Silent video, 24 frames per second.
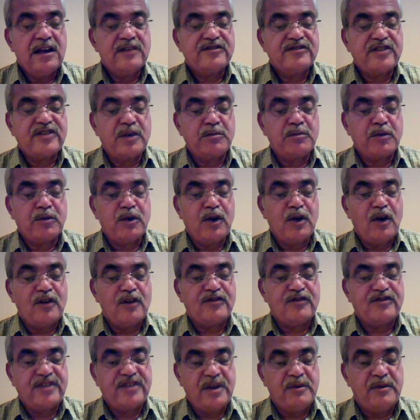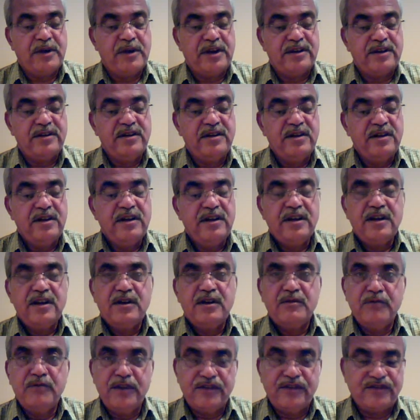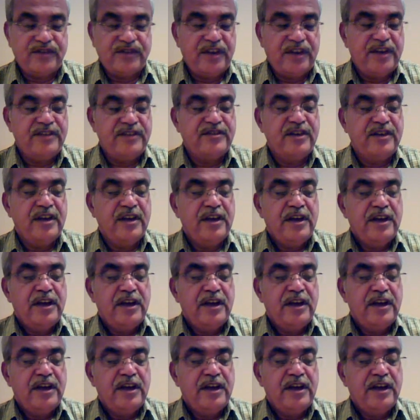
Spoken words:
subclause 7, which says,